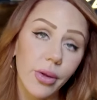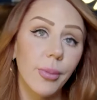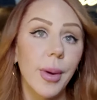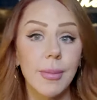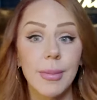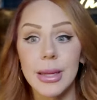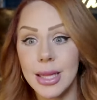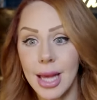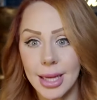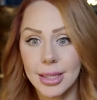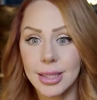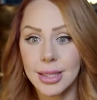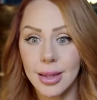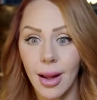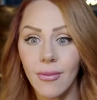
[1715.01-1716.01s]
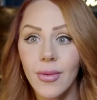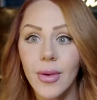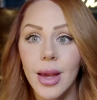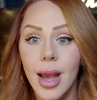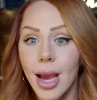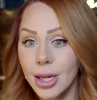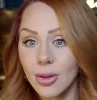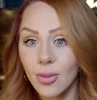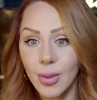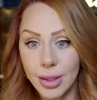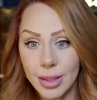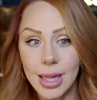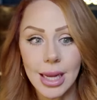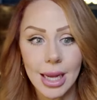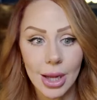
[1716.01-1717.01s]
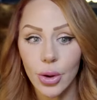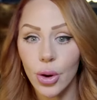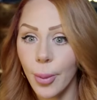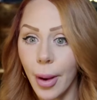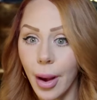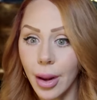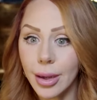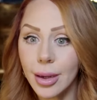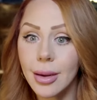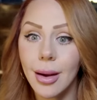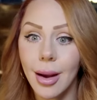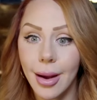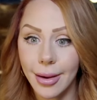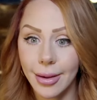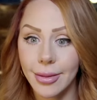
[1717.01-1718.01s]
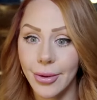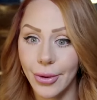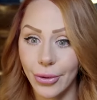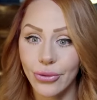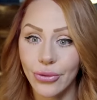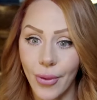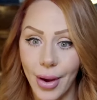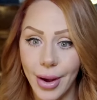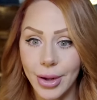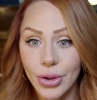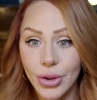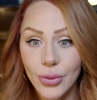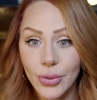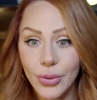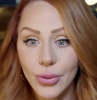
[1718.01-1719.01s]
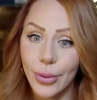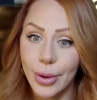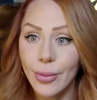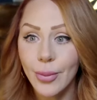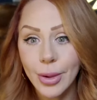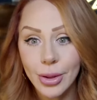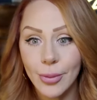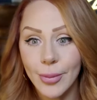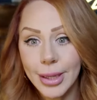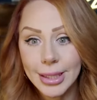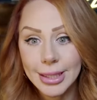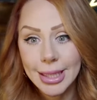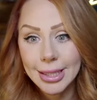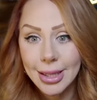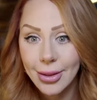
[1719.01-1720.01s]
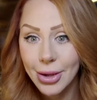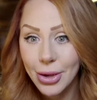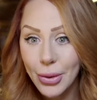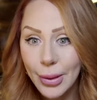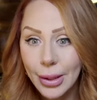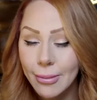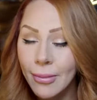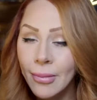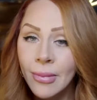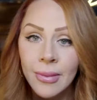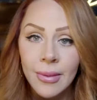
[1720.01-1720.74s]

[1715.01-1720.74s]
They'll make me taste stuff and it's because they get in your body and they're trying to enjoy it with you because that's how they do it.